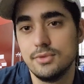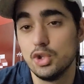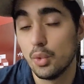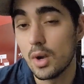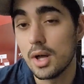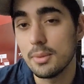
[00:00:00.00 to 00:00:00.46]

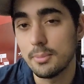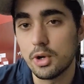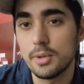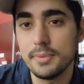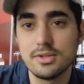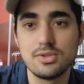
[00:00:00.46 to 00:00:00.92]
you want
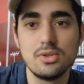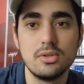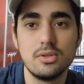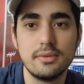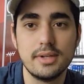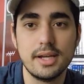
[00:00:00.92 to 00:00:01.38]
more because
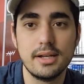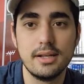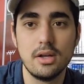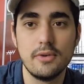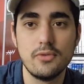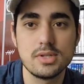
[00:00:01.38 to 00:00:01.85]
you get
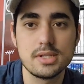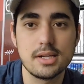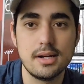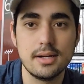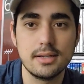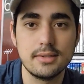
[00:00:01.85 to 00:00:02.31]
in love with the
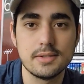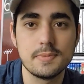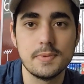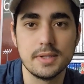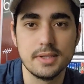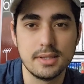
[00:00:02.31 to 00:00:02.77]
characters
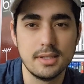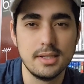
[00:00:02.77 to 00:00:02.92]
but